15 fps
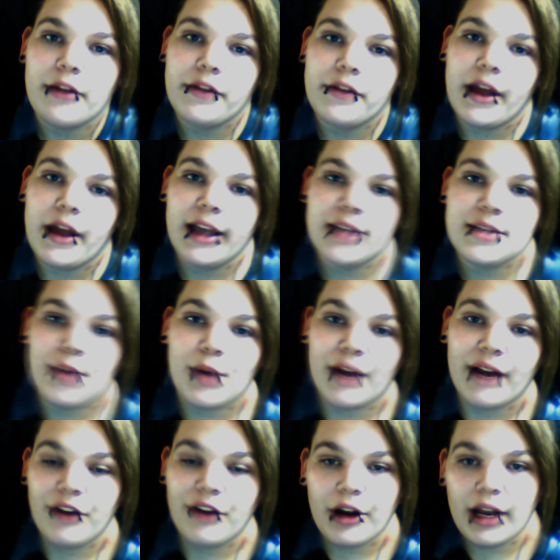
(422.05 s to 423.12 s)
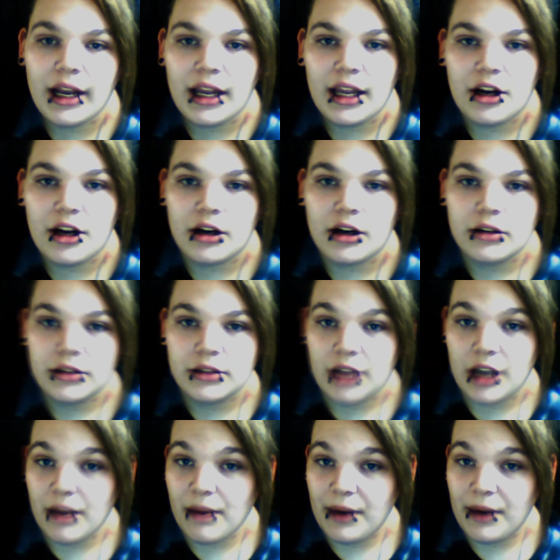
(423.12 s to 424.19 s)
thing is whenever you're getting your
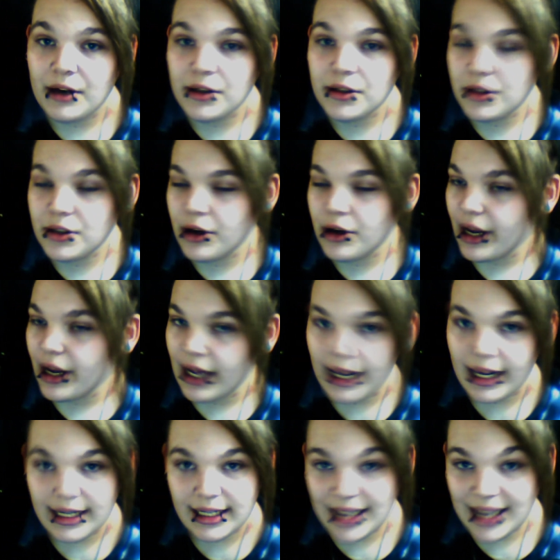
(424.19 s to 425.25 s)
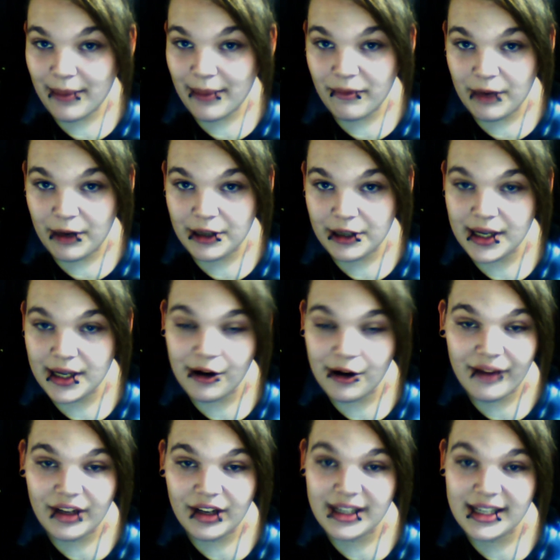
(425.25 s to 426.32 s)
tongue pierced or getting any type of piercing or
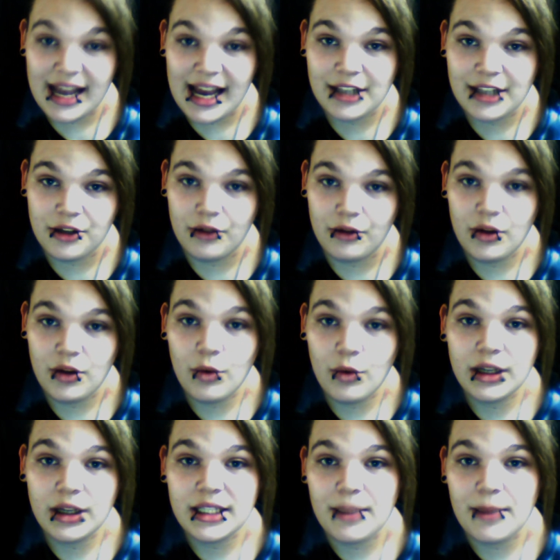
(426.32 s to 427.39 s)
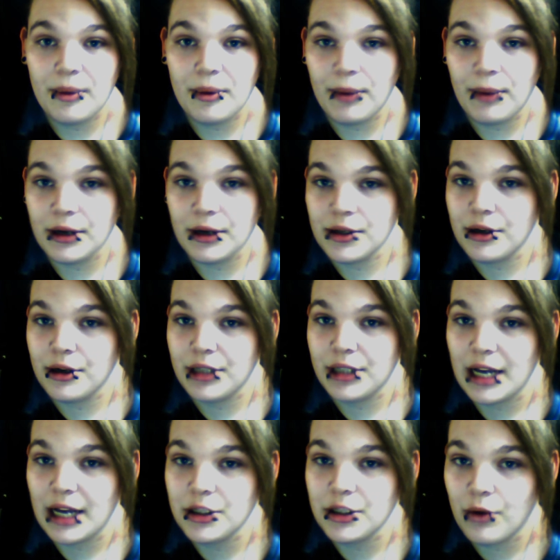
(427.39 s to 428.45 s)
even a tattoo, you want to tip your piercer or
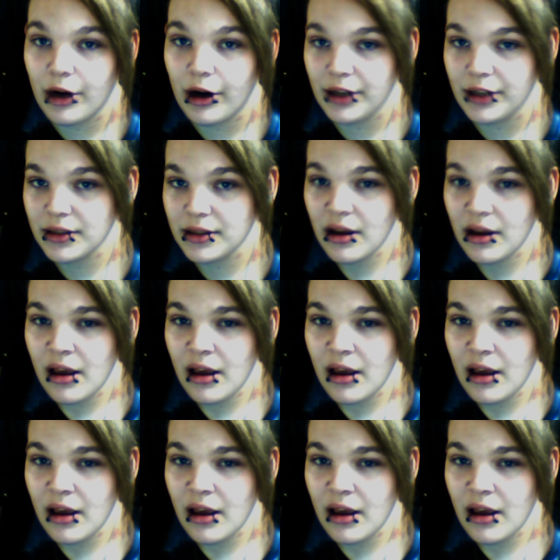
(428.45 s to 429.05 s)
tattoo artist,